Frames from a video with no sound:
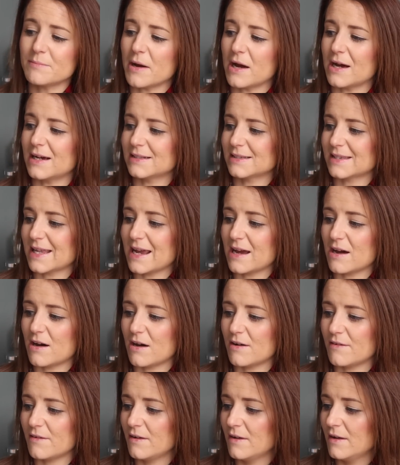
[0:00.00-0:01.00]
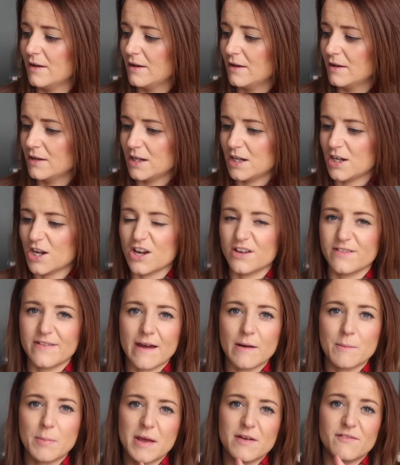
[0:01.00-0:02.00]
but they are, you know,
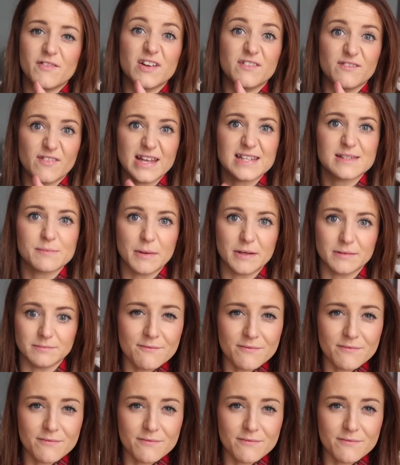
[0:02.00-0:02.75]
they're a bit of an investment.